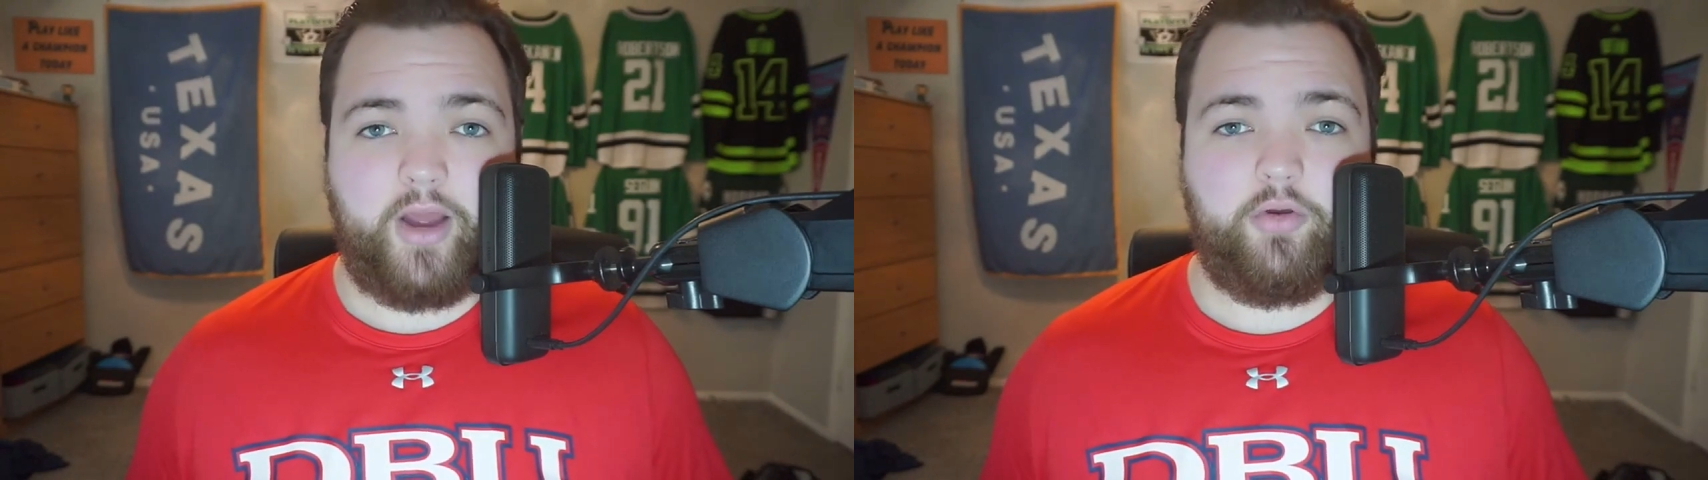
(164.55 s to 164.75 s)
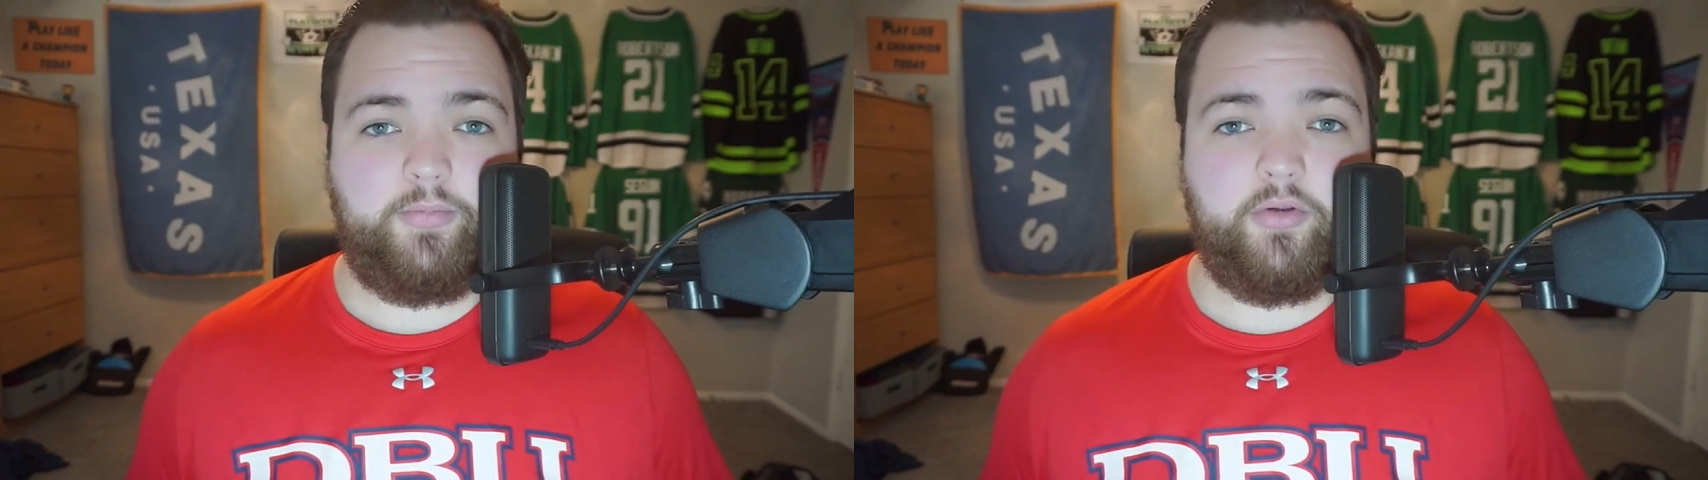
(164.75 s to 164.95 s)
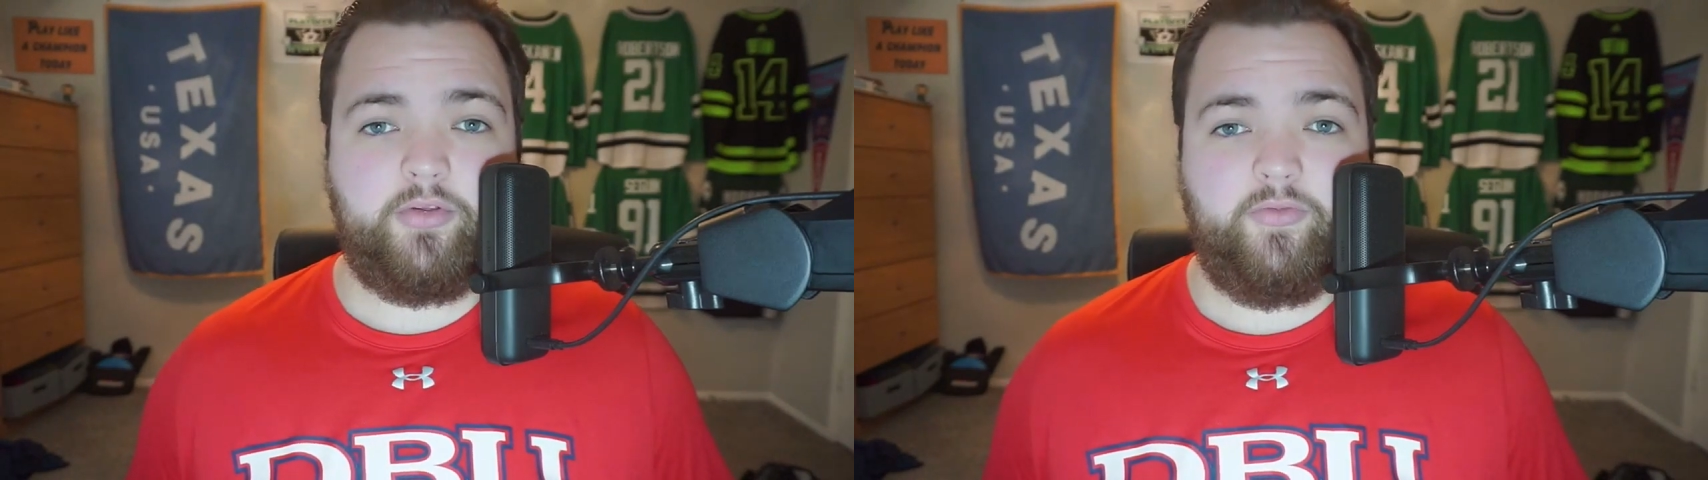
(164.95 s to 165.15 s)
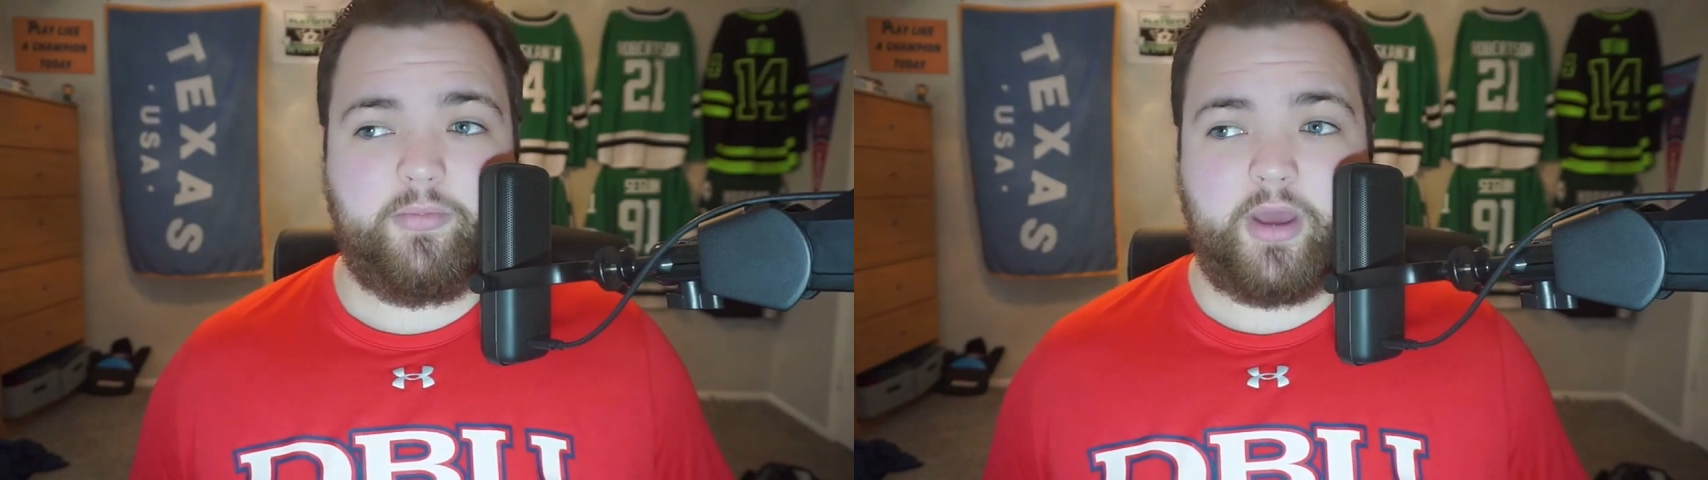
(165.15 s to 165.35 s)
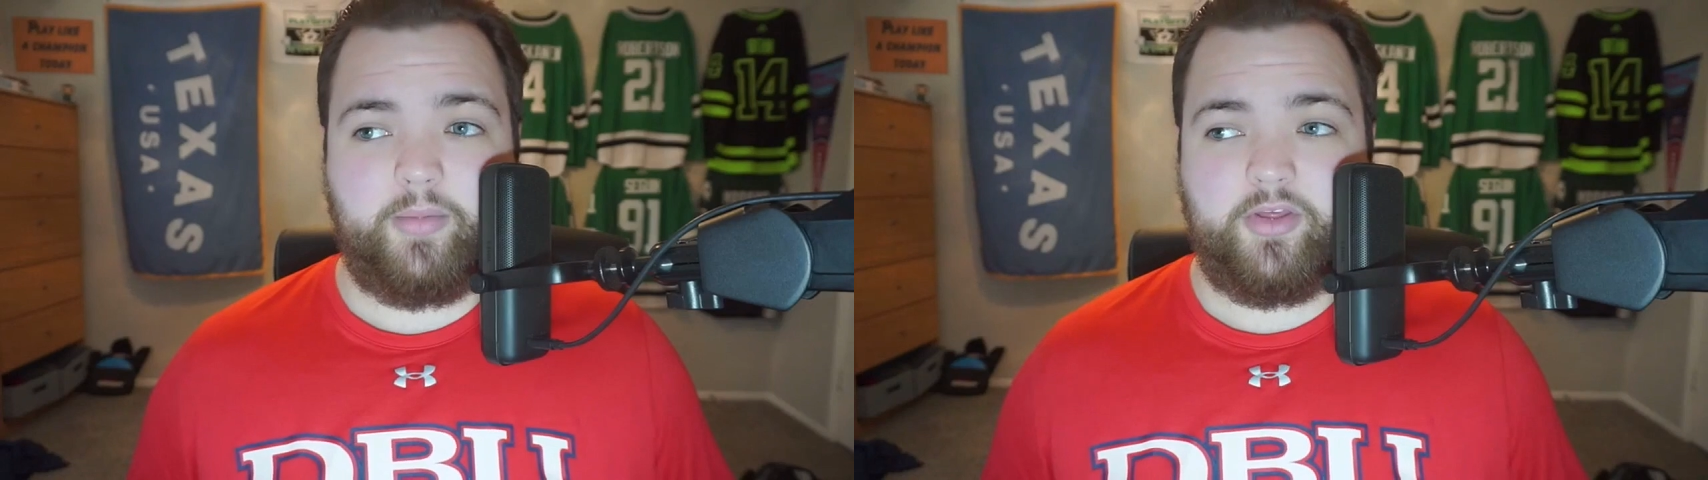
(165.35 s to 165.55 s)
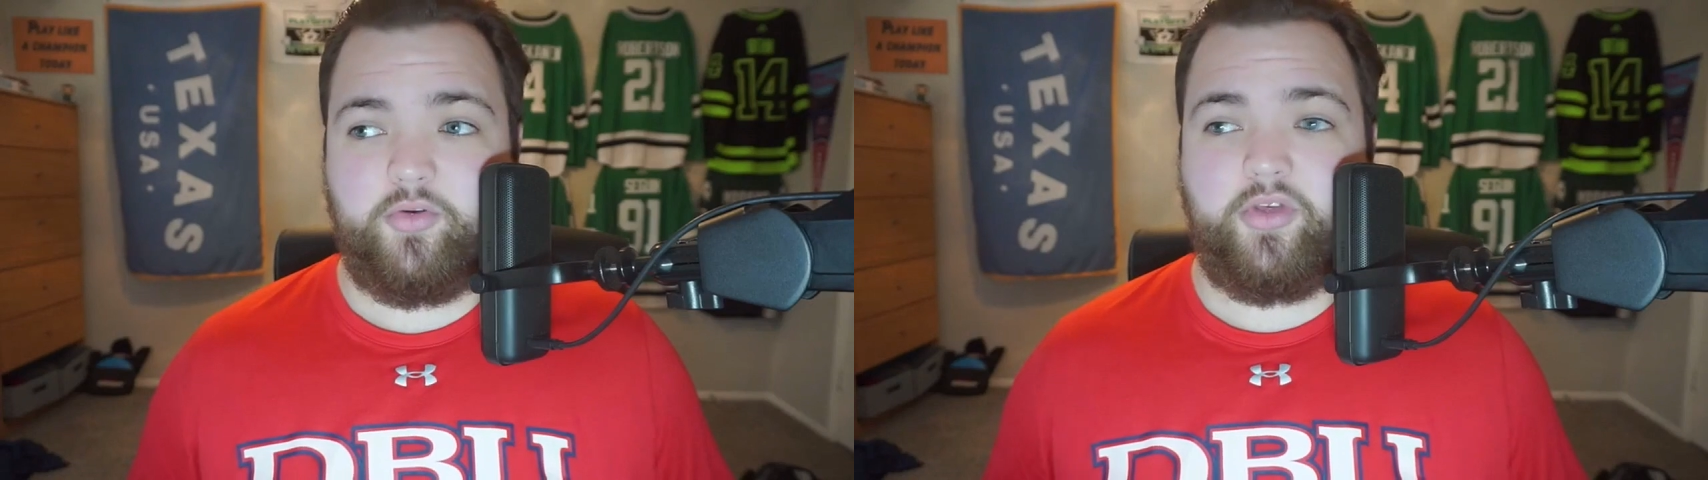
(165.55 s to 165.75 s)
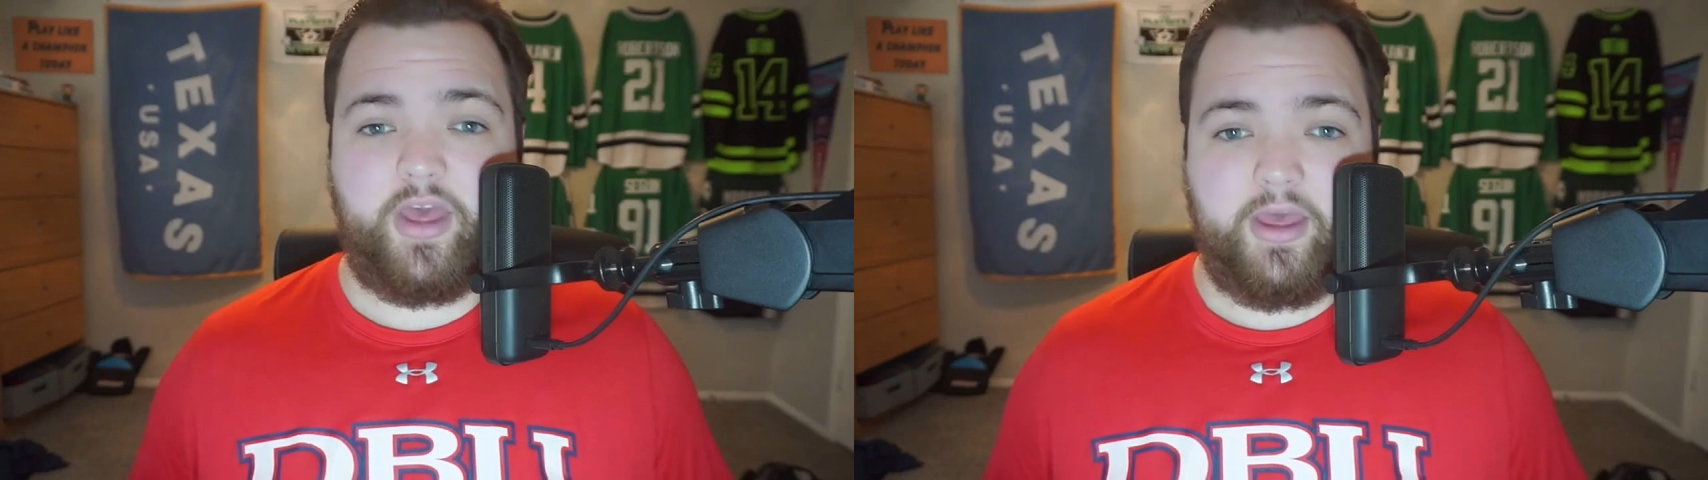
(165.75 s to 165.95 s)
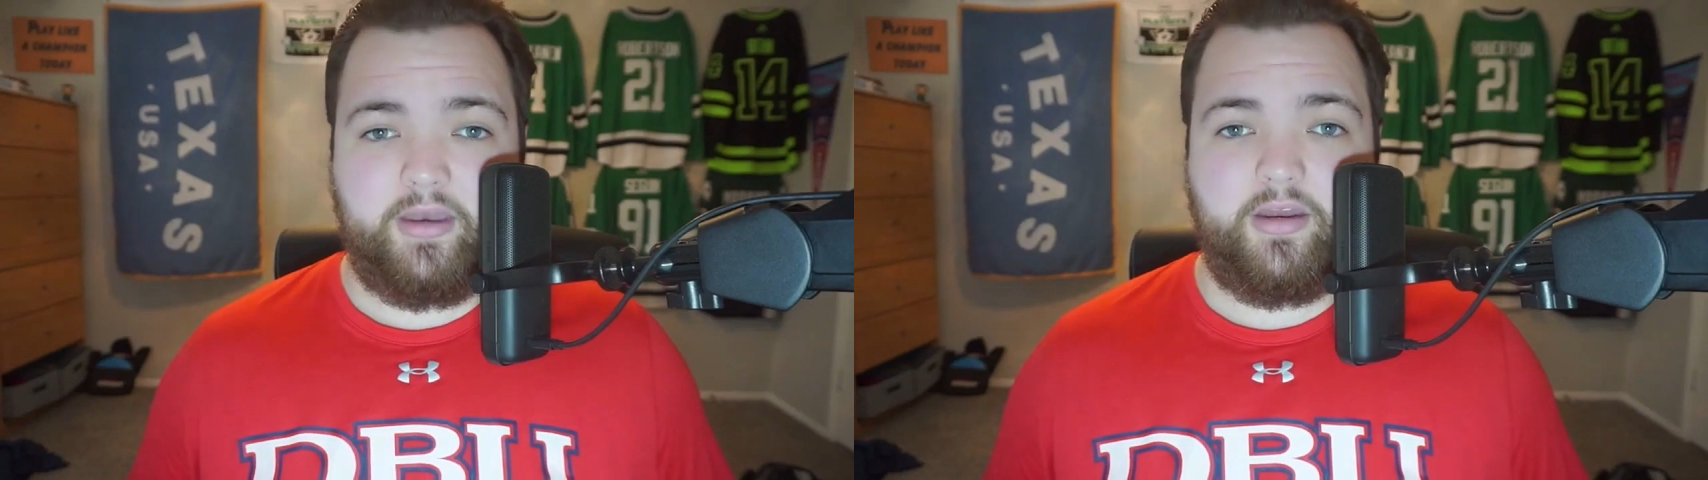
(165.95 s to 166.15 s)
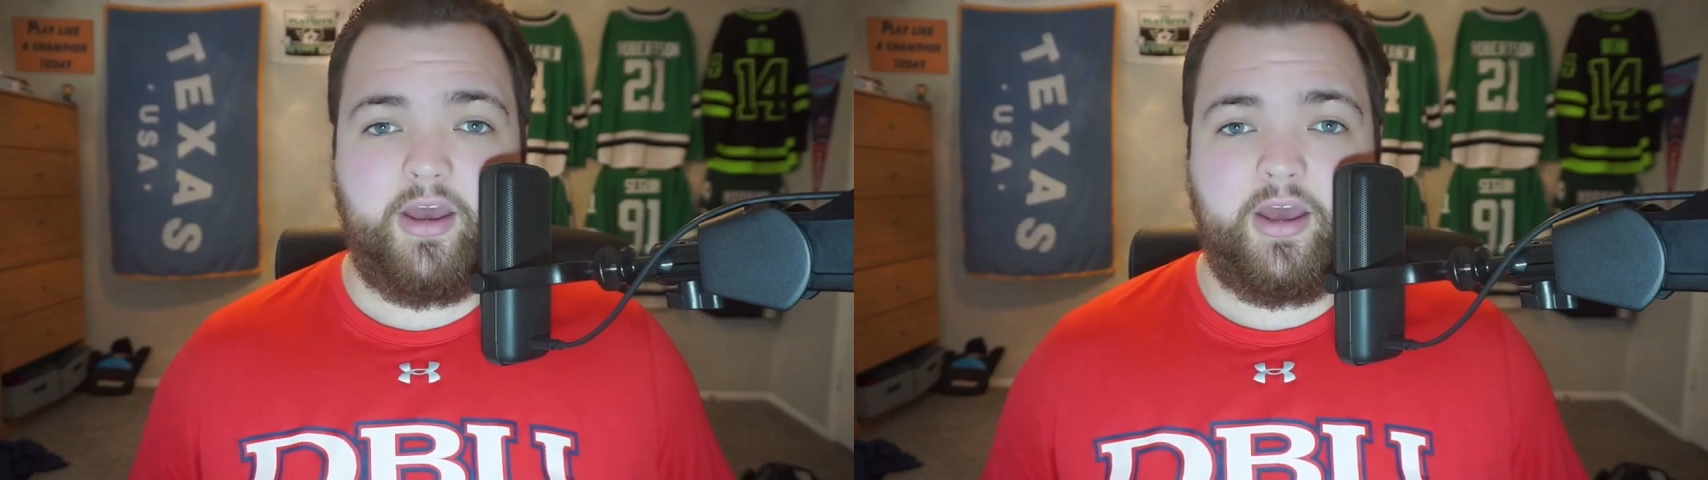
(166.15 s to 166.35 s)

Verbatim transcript: with both of them coming to the end